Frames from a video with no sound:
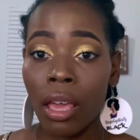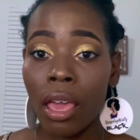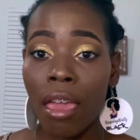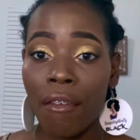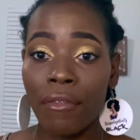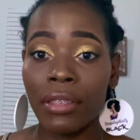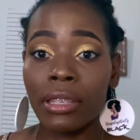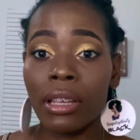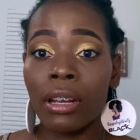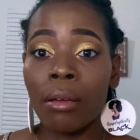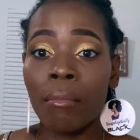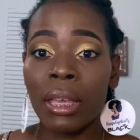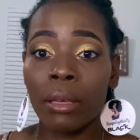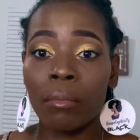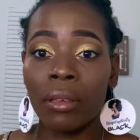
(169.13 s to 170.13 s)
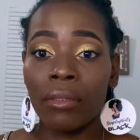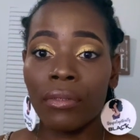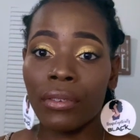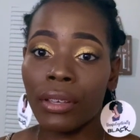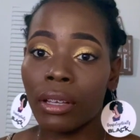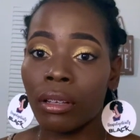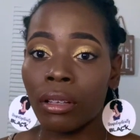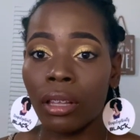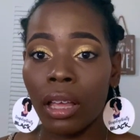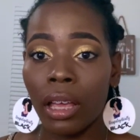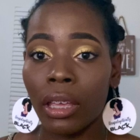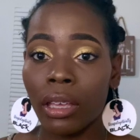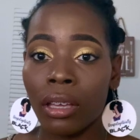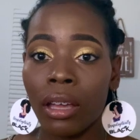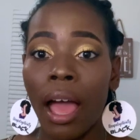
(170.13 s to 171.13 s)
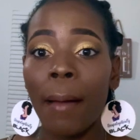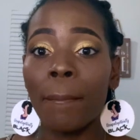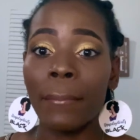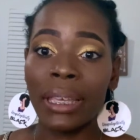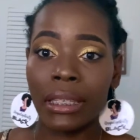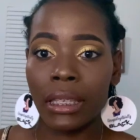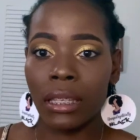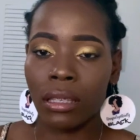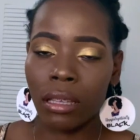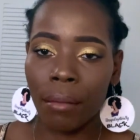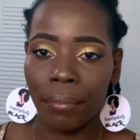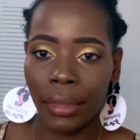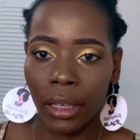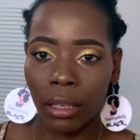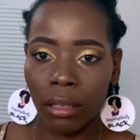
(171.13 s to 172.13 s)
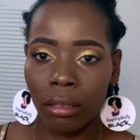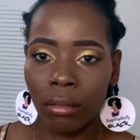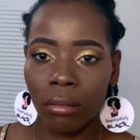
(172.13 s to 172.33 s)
if it's gonna make me feel like I'm missing something.